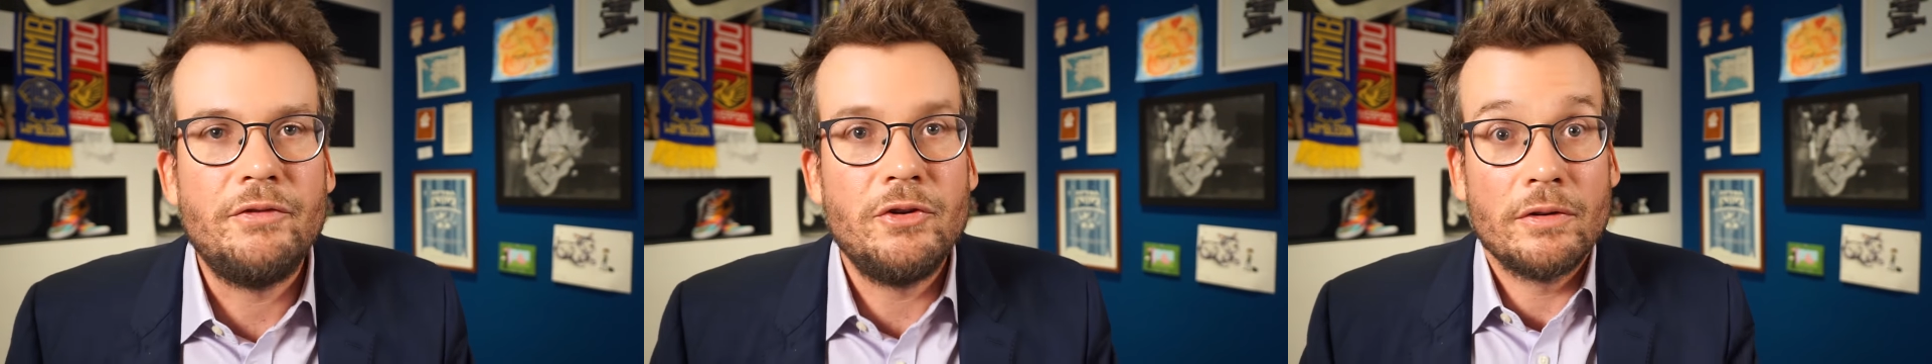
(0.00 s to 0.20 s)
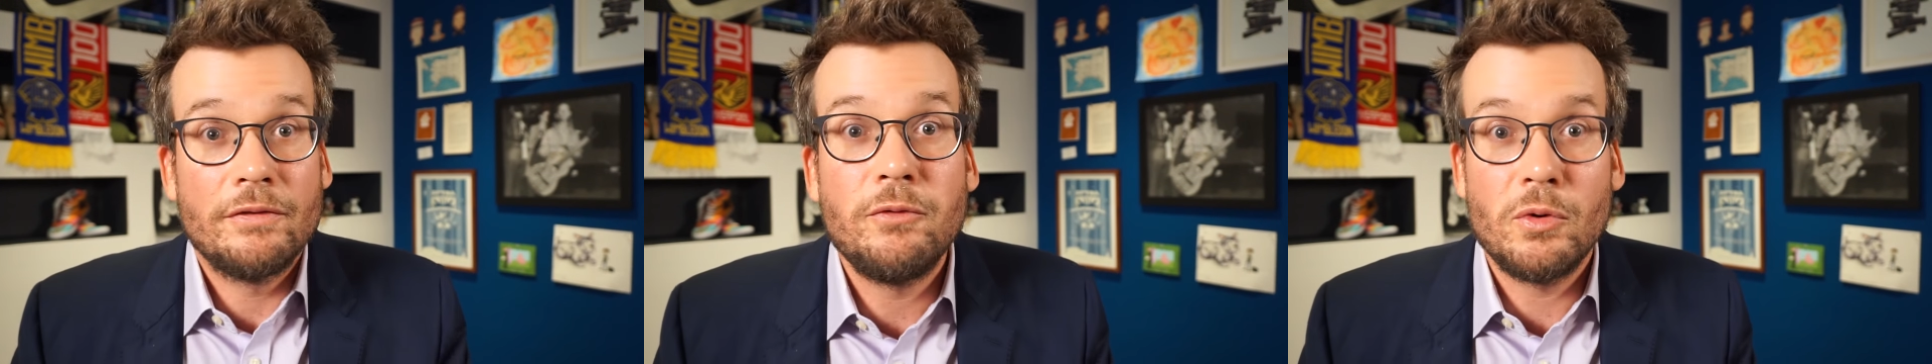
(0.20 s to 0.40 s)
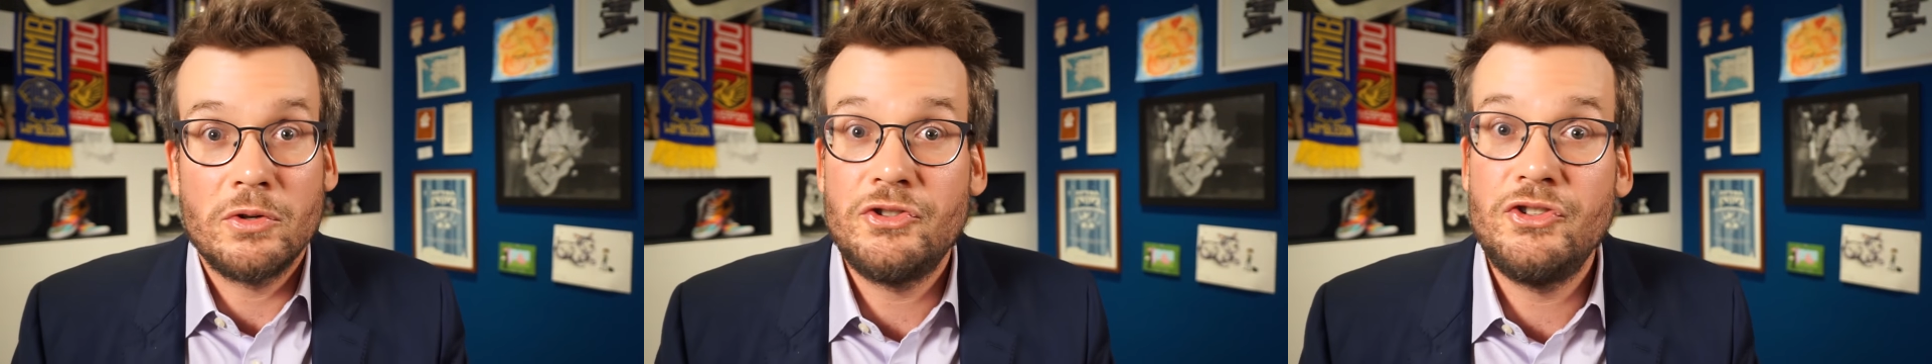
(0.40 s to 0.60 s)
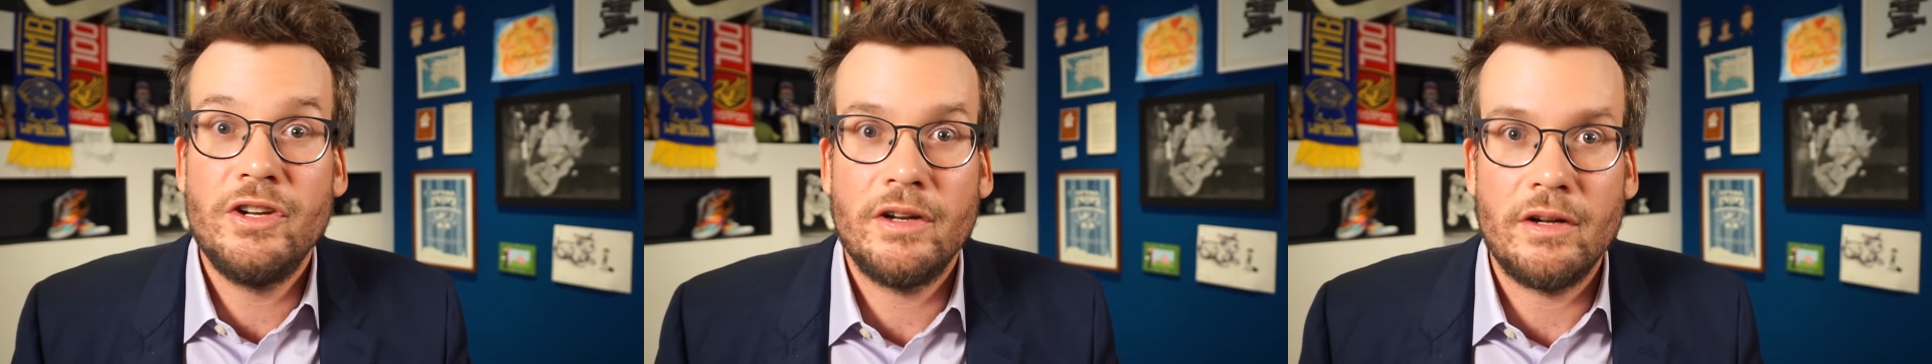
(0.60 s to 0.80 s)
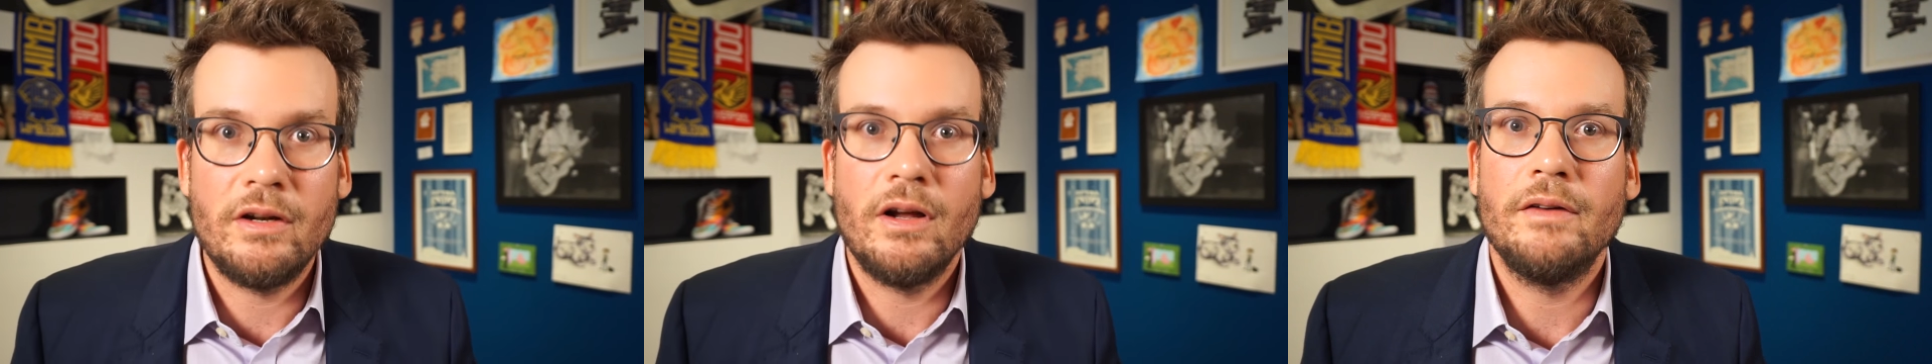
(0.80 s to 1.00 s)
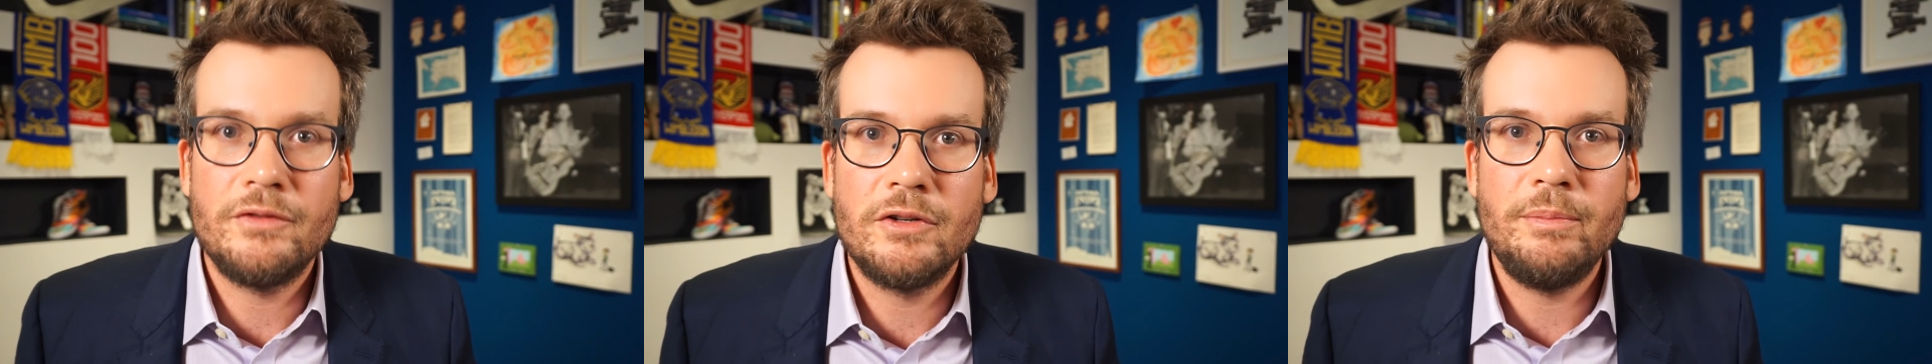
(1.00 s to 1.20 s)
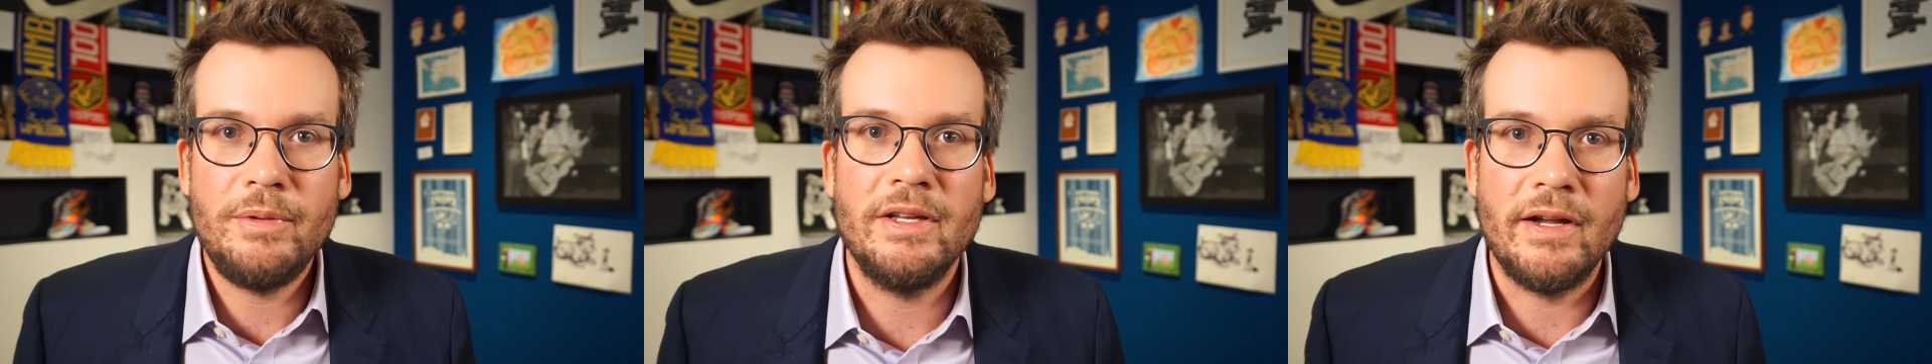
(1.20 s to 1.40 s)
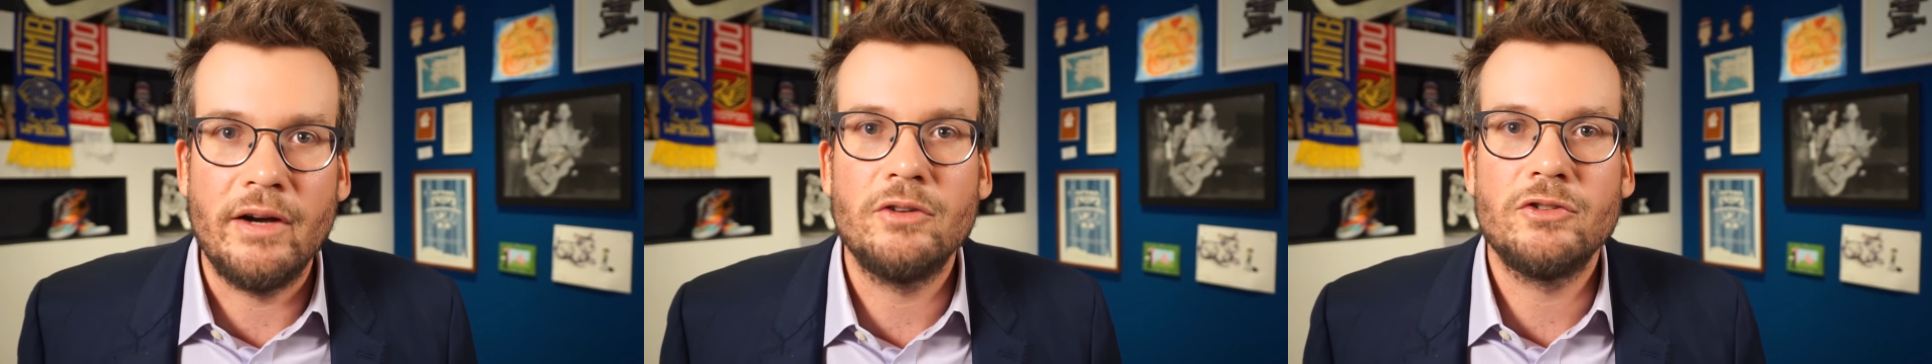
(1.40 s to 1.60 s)
If you're fortunate enough to
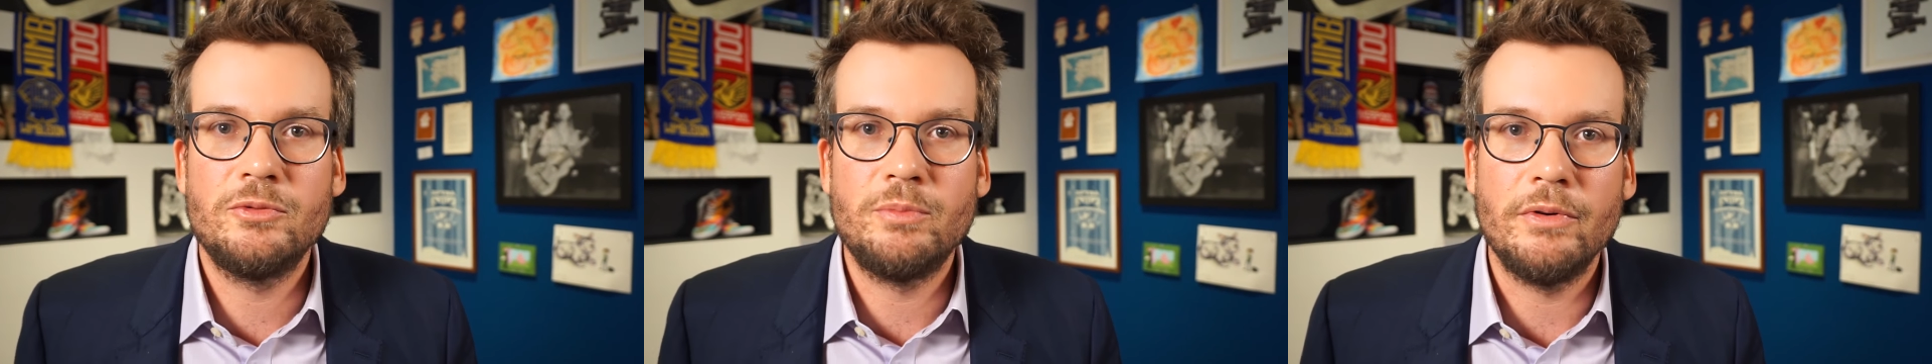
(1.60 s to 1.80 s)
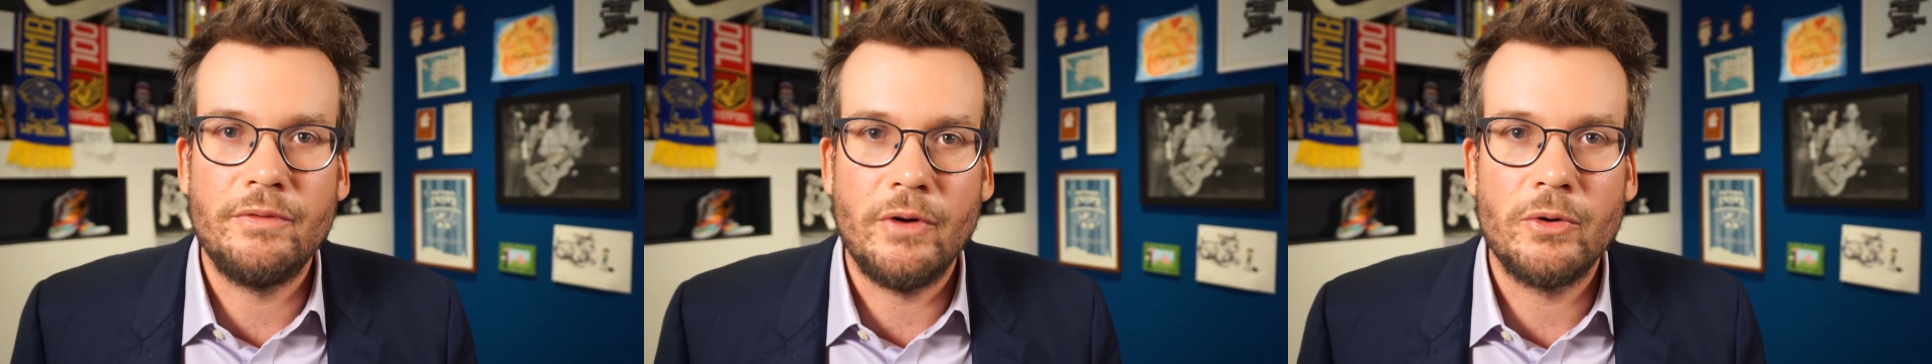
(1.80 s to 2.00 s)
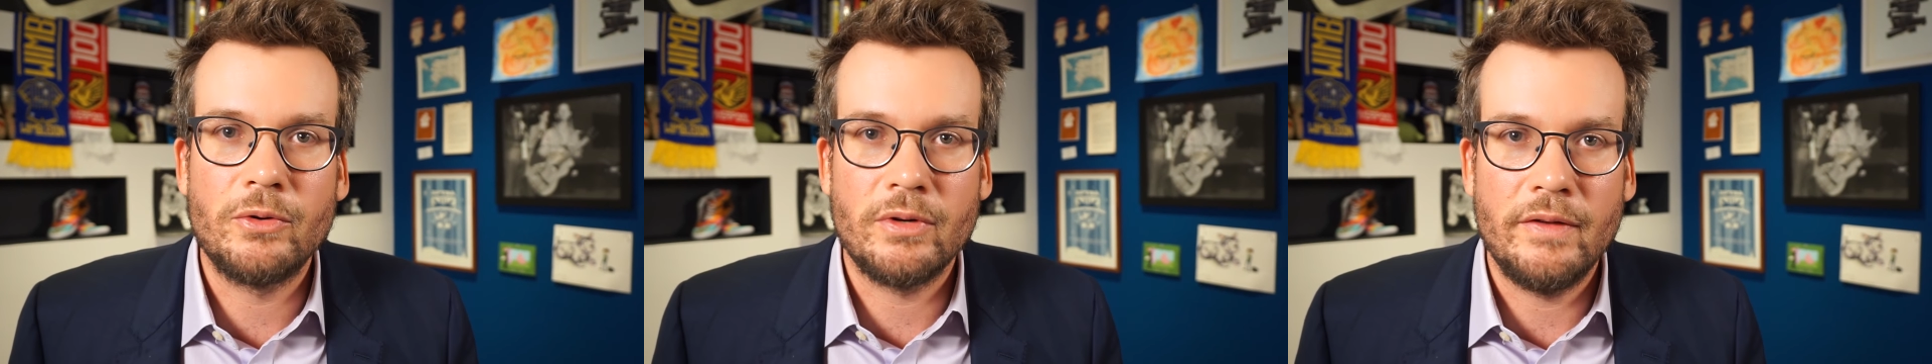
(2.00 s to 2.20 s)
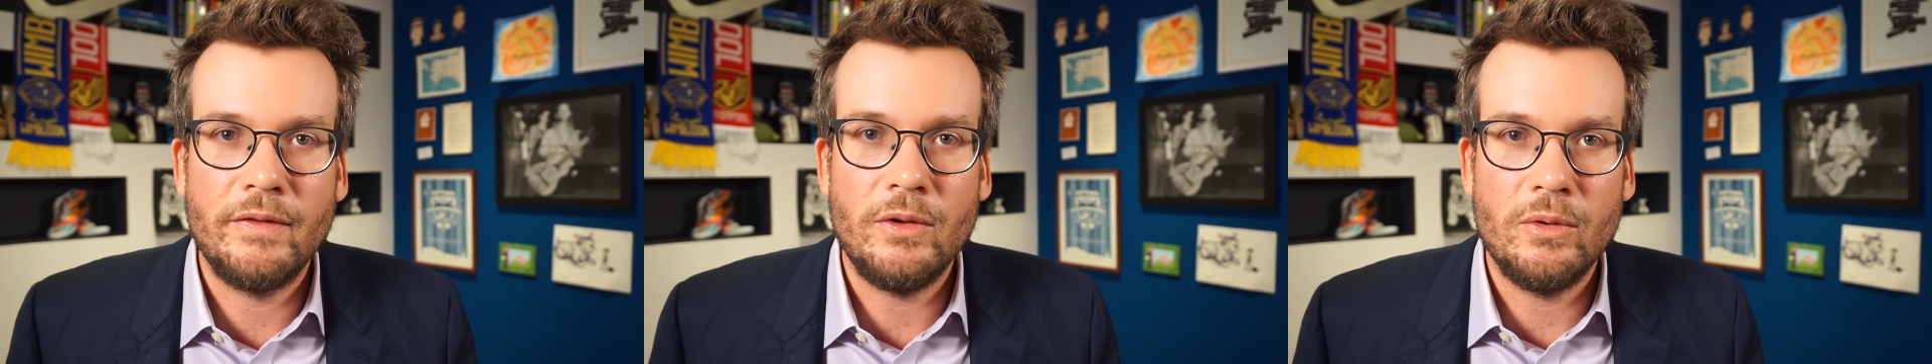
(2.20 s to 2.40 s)
be an eligible voter in